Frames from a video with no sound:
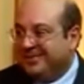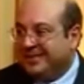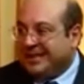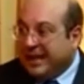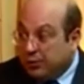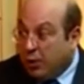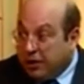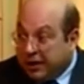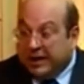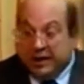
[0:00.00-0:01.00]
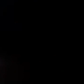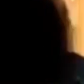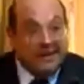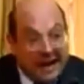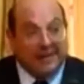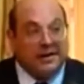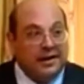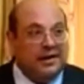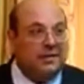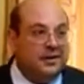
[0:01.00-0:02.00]
State won't tinker with it, can't
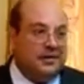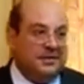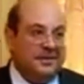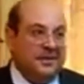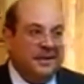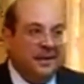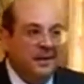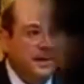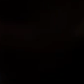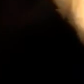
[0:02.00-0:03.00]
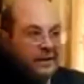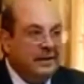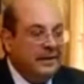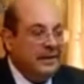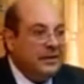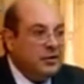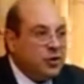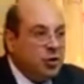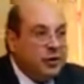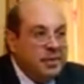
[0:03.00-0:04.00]
tinker with it.
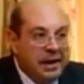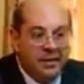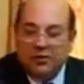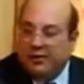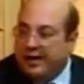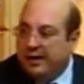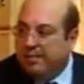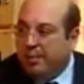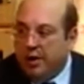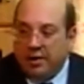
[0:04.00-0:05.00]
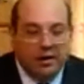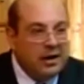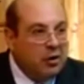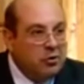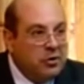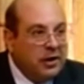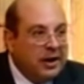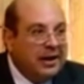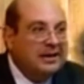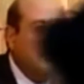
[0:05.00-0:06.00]
So it becomes very important now to
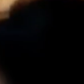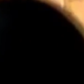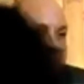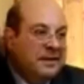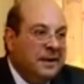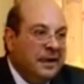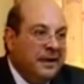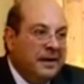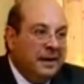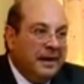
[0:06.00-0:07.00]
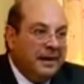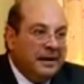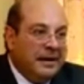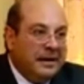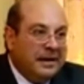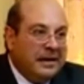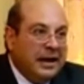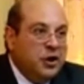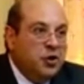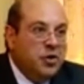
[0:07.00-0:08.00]
realize
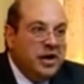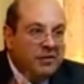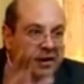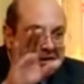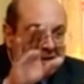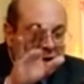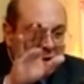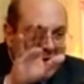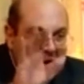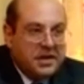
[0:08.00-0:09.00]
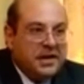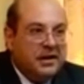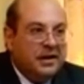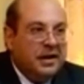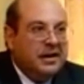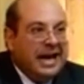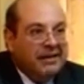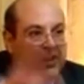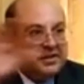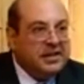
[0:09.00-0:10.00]
that unity in
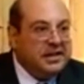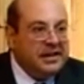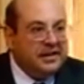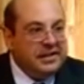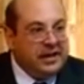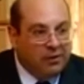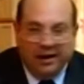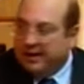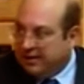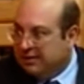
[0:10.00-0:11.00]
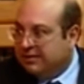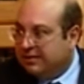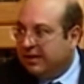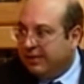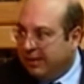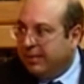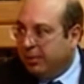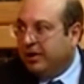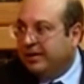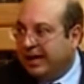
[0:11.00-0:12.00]
diversity is equally, if I may
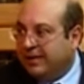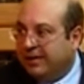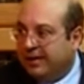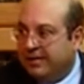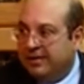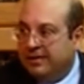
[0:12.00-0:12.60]
put it that way,